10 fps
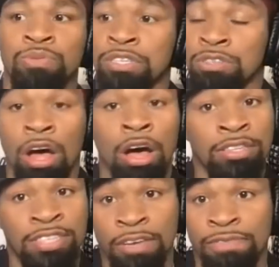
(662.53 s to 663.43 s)
We saw
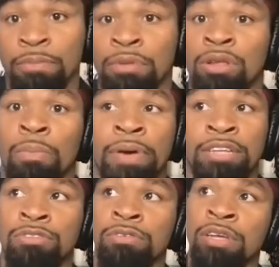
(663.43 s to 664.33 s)
Teofimo
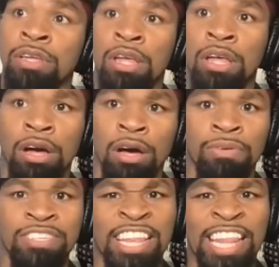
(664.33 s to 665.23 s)
Lopez do it.
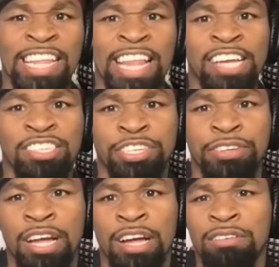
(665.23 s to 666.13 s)
Was that late last year?
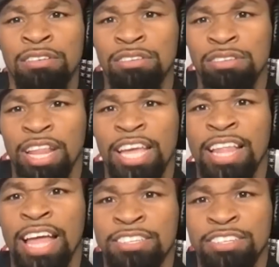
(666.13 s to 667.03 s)
Now,
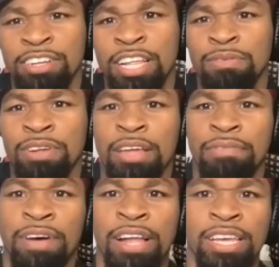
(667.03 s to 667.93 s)
last year that he won
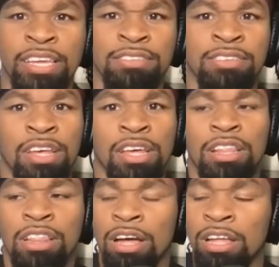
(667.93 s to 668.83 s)
that fight against
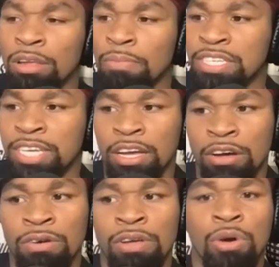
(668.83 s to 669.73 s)

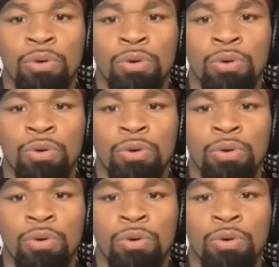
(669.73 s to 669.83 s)
Lomachenko.